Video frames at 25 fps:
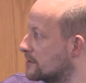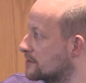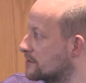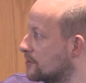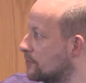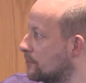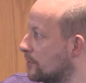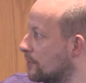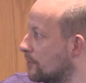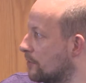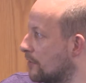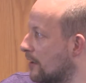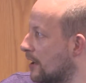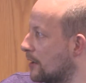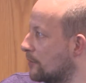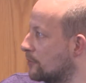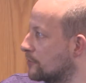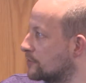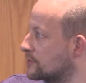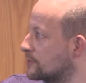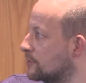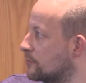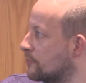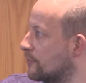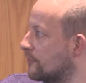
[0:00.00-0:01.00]
So we were
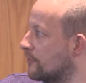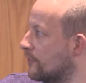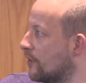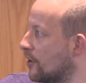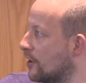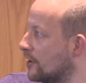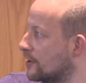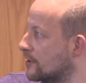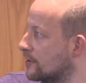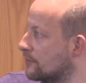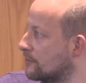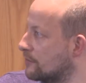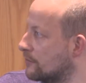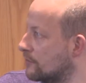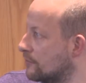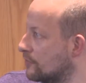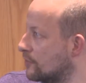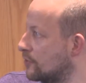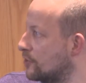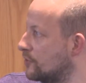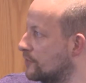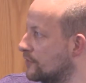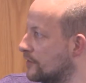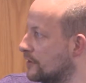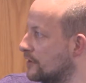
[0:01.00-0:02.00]
able to provide them,
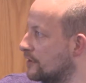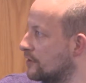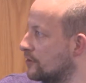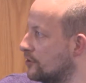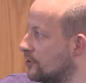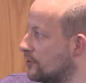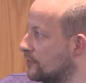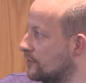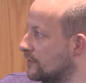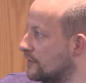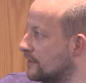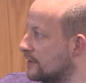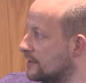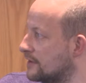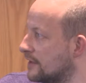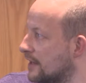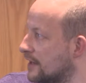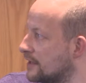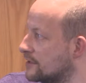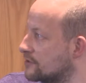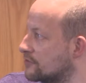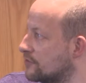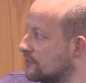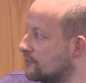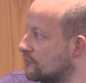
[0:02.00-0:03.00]
using the
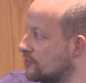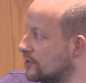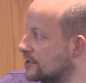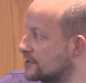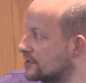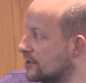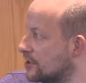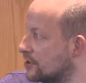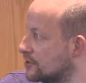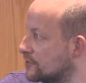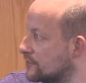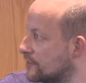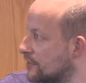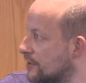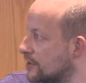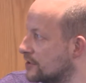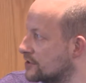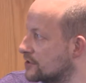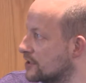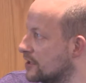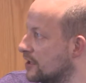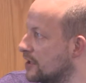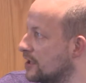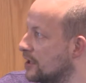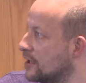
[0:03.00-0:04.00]
data in
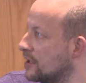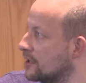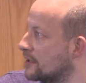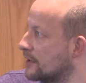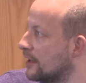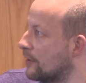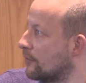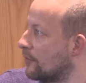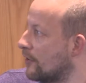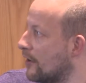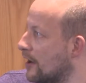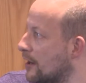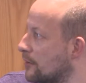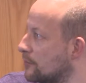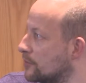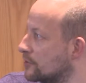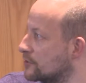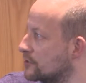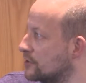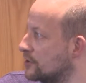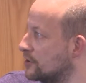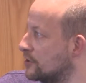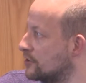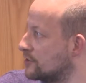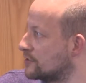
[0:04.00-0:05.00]
researchfish, they were able
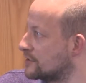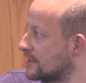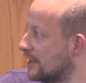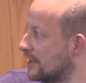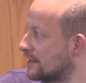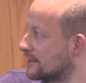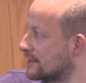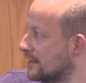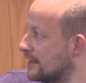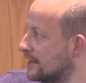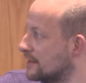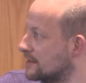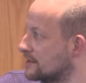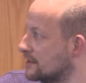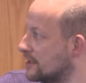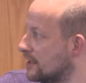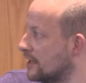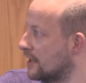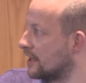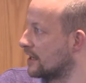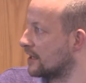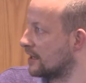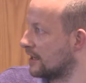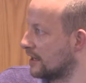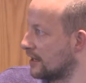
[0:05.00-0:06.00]
to use that data
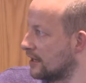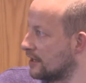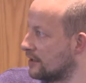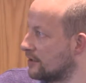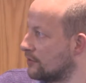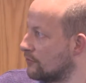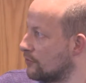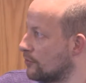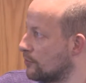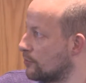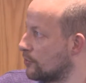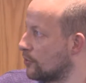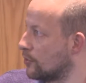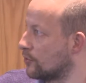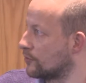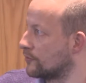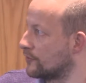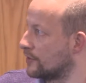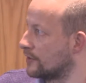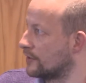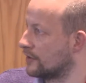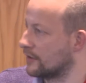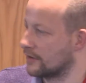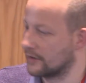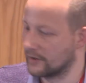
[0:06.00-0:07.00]
in the
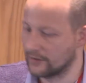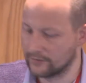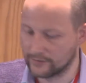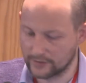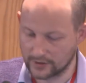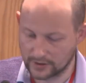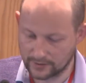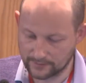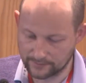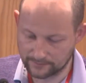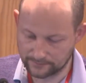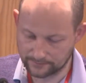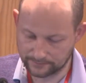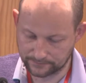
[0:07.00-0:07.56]
reporting that they've done.